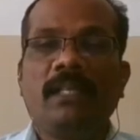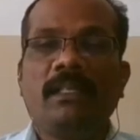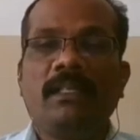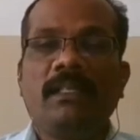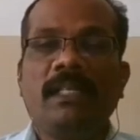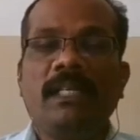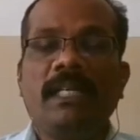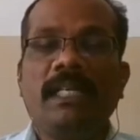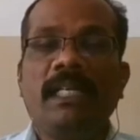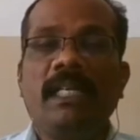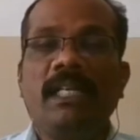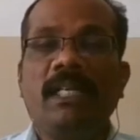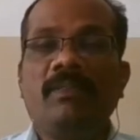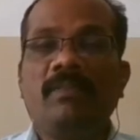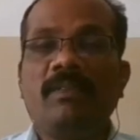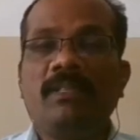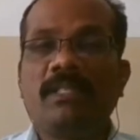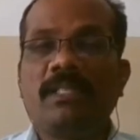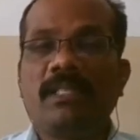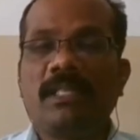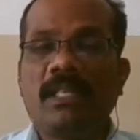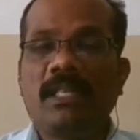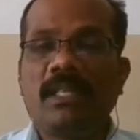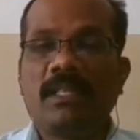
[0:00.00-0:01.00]
The
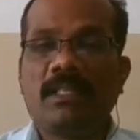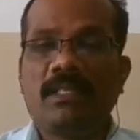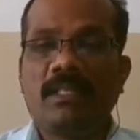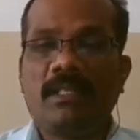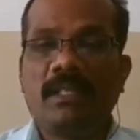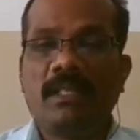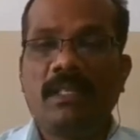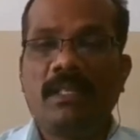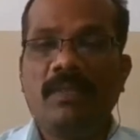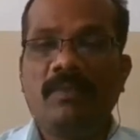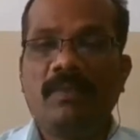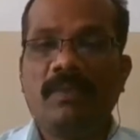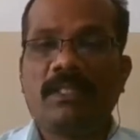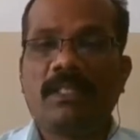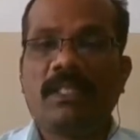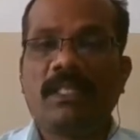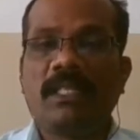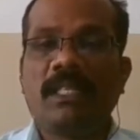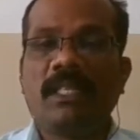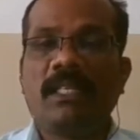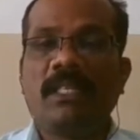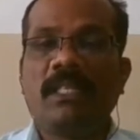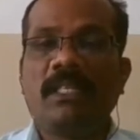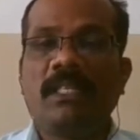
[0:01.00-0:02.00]
investigating
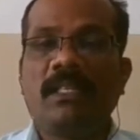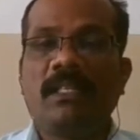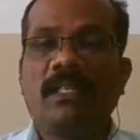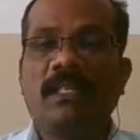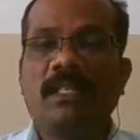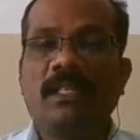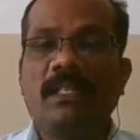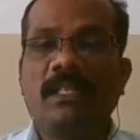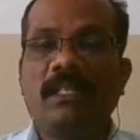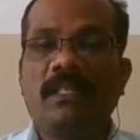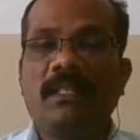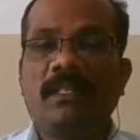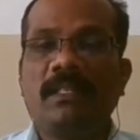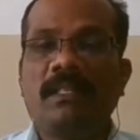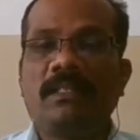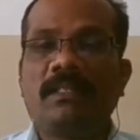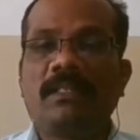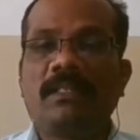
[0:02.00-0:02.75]
these